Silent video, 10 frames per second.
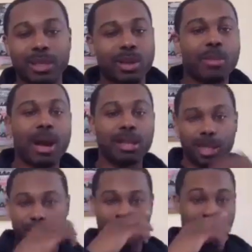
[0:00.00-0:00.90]
So my
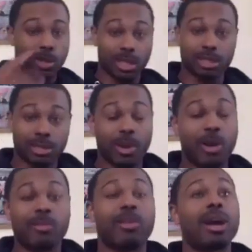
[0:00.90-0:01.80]
love grew because of
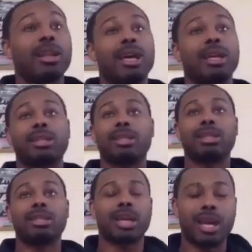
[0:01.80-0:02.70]
Small Fry. Like
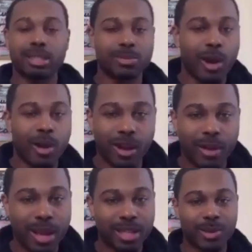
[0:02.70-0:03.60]
shout out to Small Fry
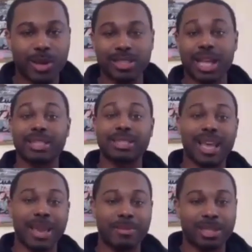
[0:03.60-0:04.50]
basketball. It's not the
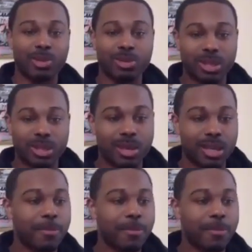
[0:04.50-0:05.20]
same as it used to be.